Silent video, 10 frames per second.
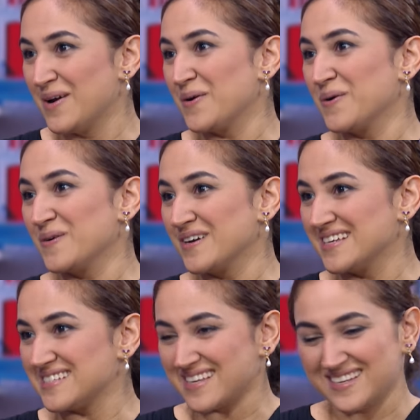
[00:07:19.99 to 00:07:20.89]
who
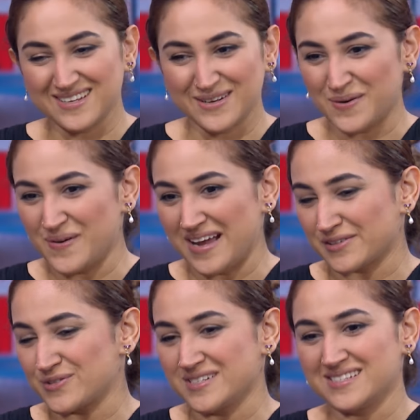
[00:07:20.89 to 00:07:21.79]
is an
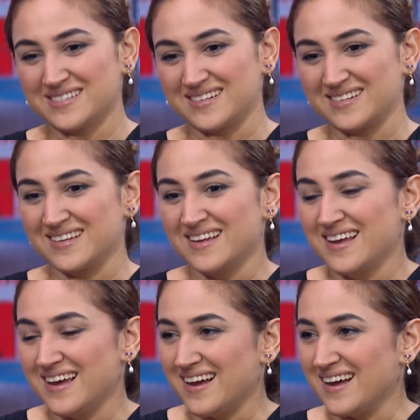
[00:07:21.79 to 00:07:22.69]
actress and
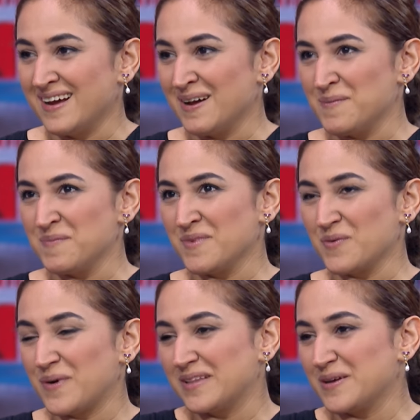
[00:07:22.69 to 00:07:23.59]

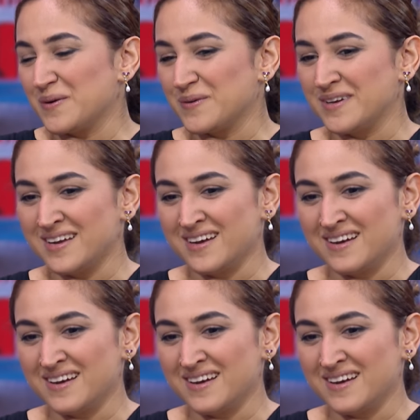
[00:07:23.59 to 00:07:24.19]
well-known